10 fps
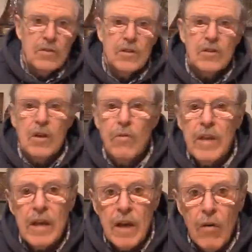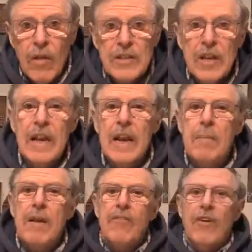So there you go. That's a little
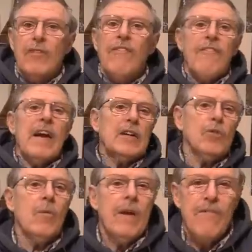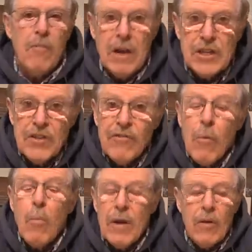bit of factual information
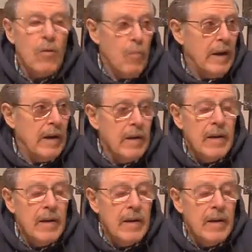from when I went